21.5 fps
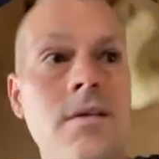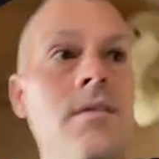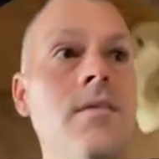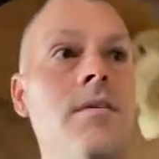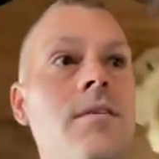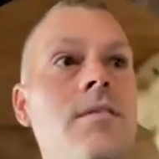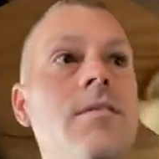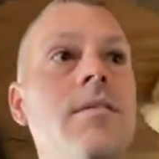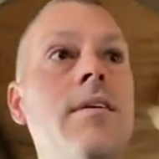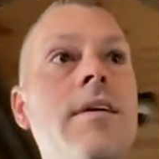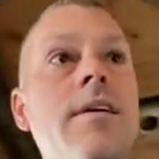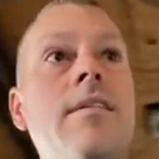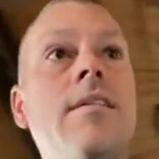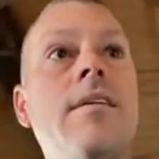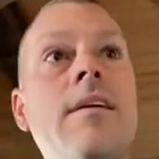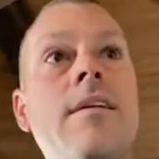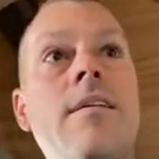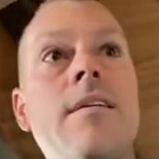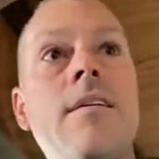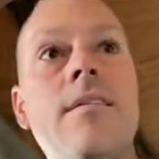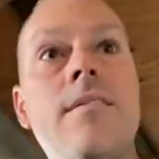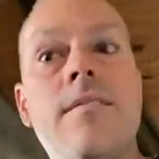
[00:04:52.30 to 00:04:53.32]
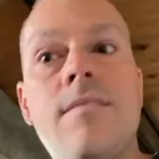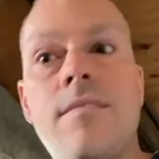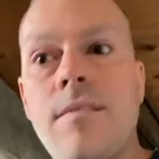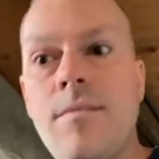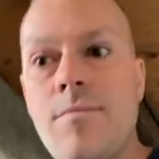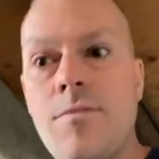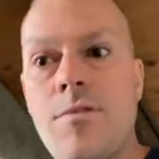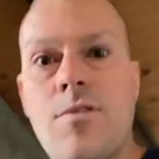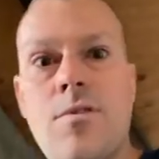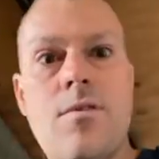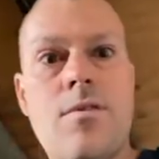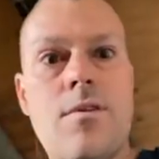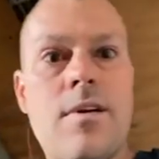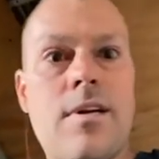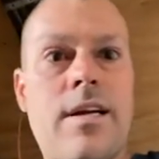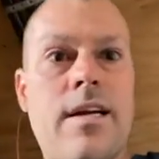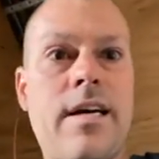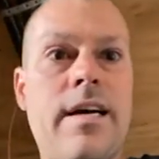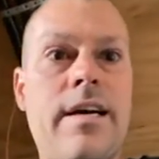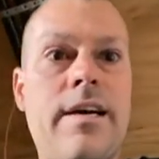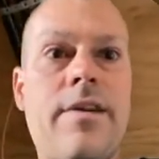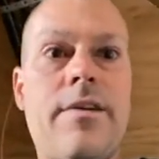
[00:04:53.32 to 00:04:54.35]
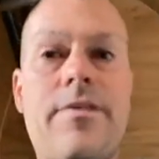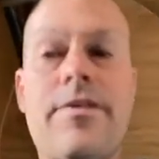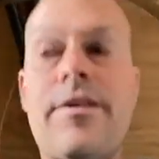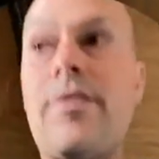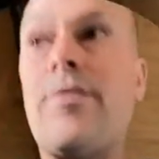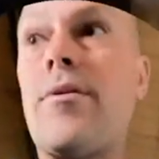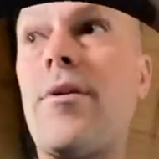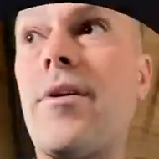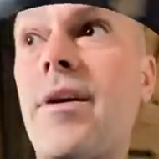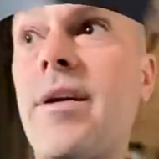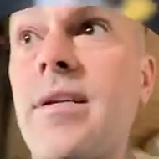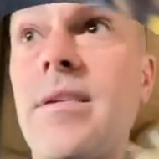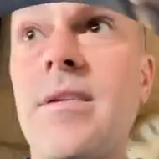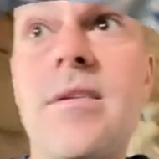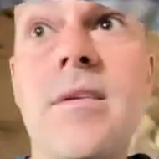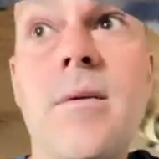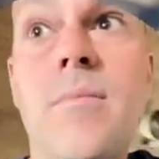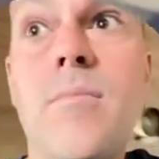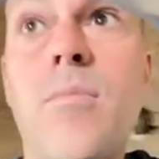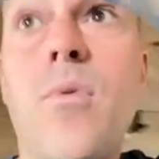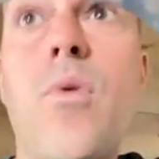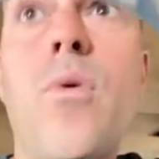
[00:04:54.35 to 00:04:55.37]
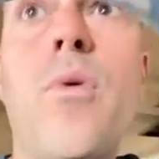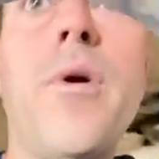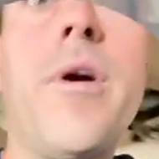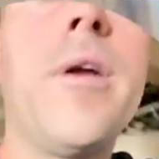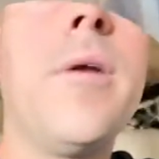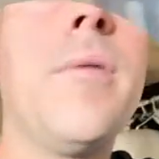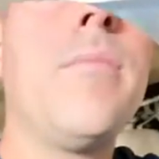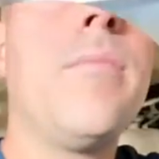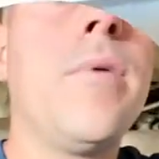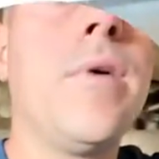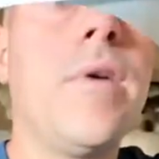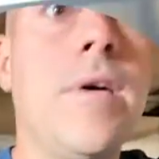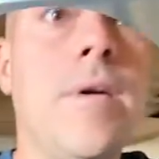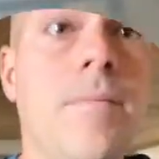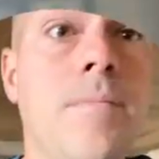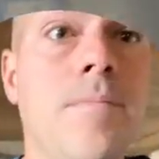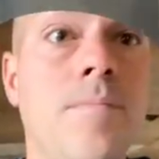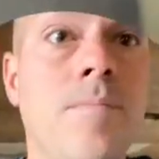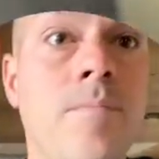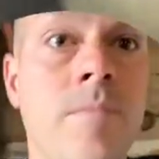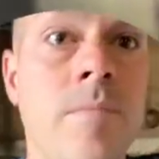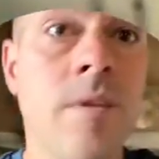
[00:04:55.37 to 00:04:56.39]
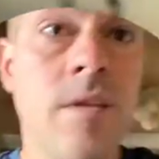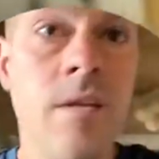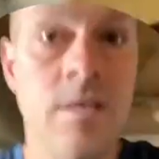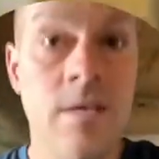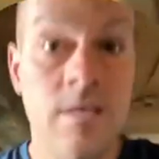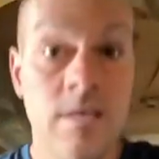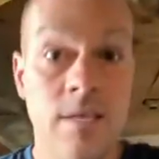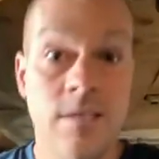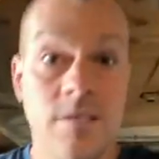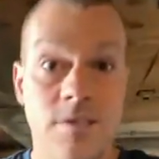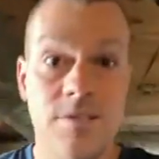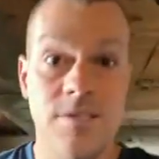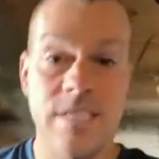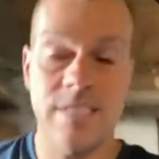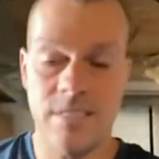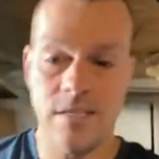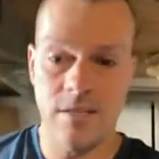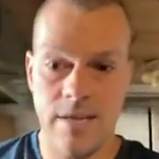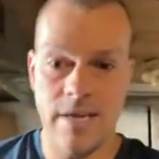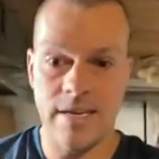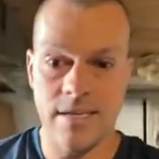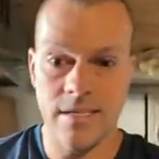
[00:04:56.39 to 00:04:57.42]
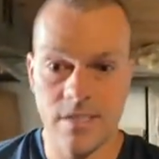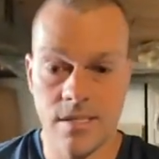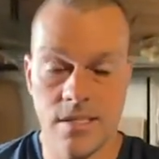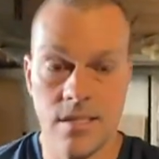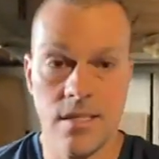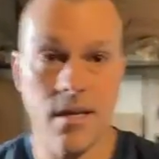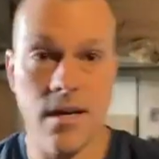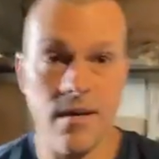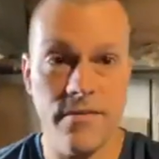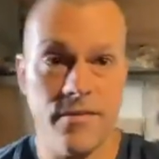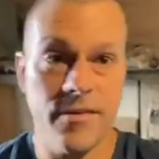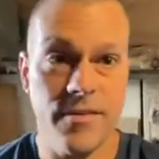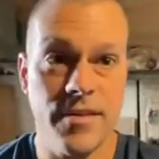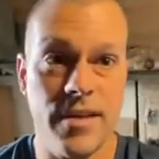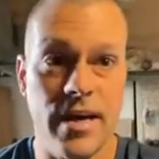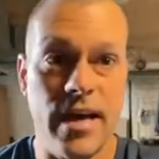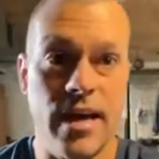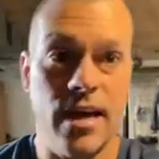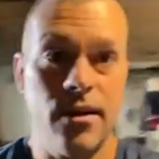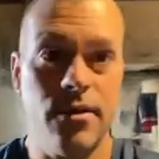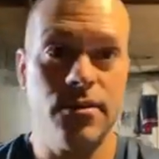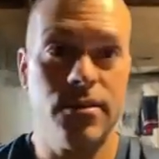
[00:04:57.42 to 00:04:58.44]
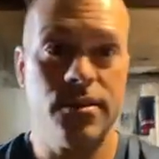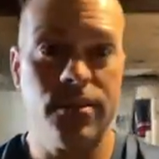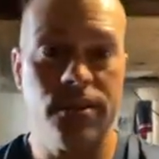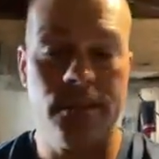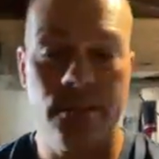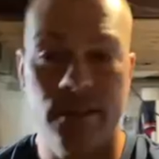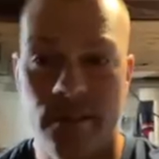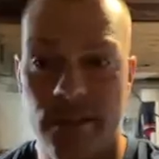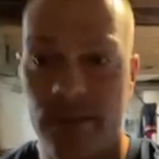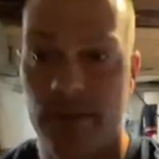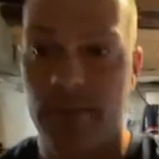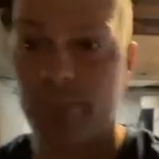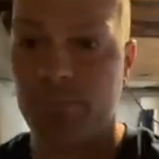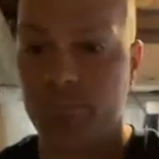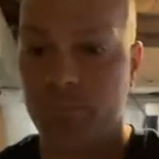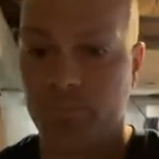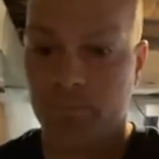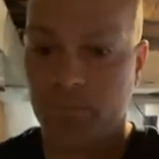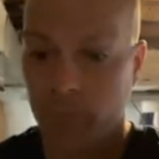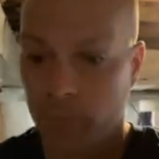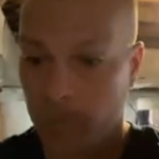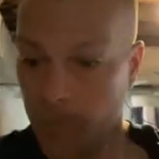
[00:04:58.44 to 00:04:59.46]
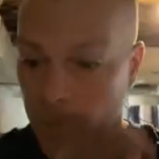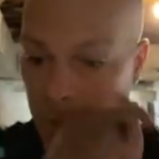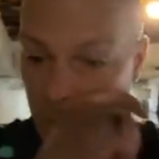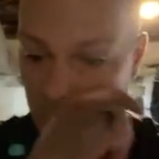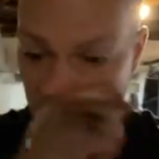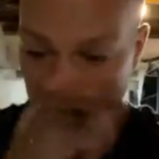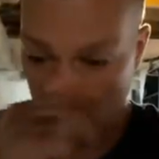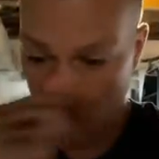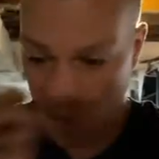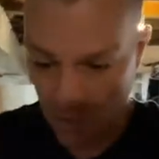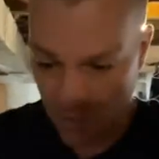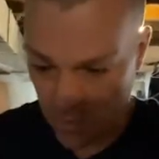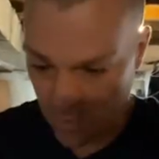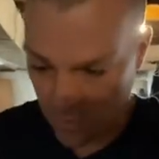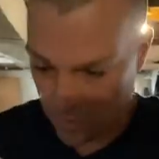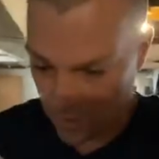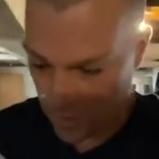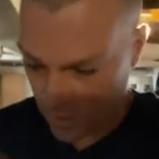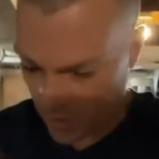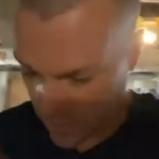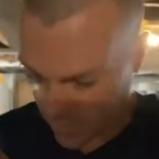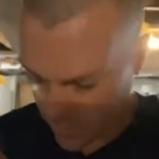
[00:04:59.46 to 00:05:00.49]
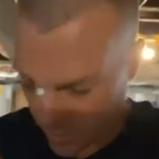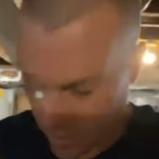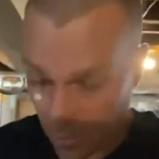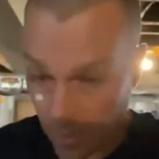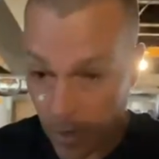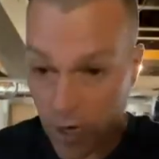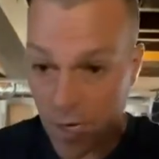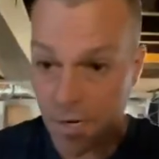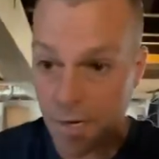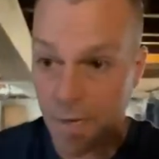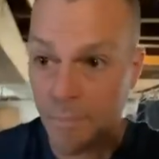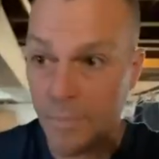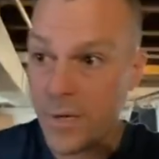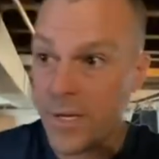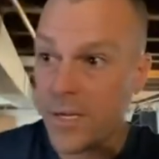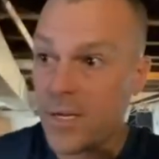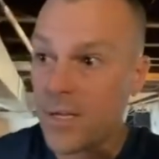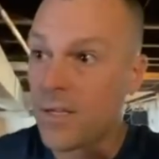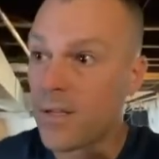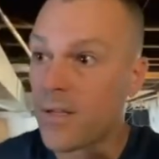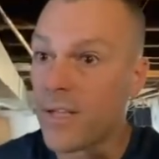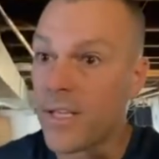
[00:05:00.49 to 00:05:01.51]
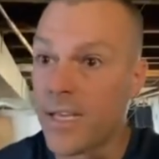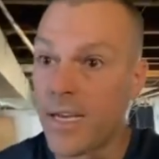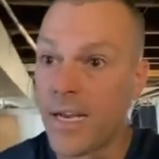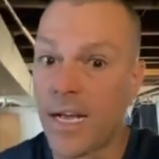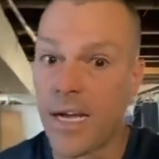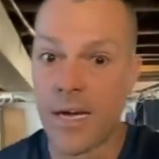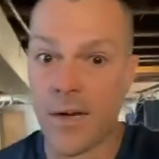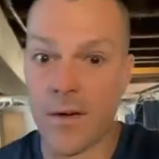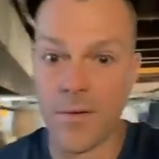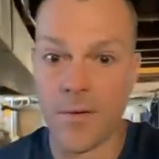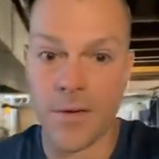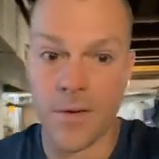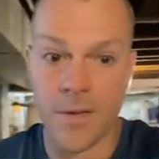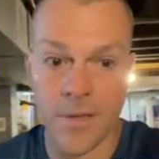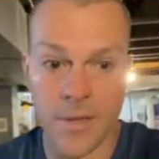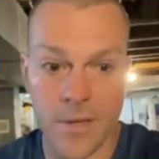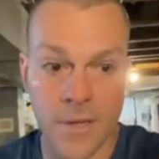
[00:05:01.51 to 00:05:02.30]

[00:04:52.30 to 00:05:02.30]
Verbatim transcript: Looks like they did some sort of concrete work at some point, but this has a lot of stuff in the house still. So it's going to require a big clean out.